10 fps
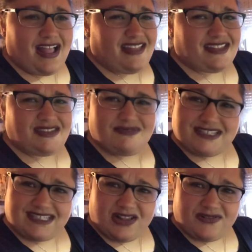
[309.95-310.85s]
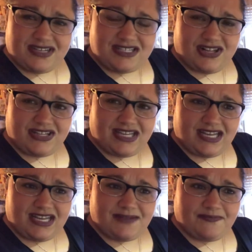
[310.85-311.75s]
I think there was celery salt in
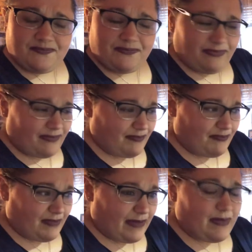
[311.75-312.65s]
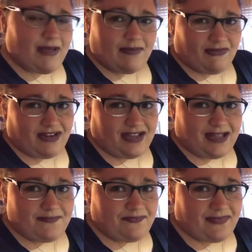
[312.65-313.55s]
it, maybe
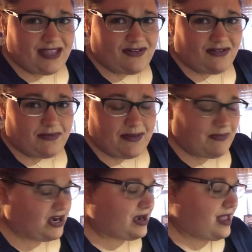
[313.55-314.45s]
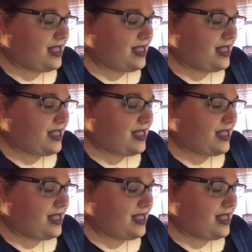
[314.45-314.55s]
paprika. I don't remember.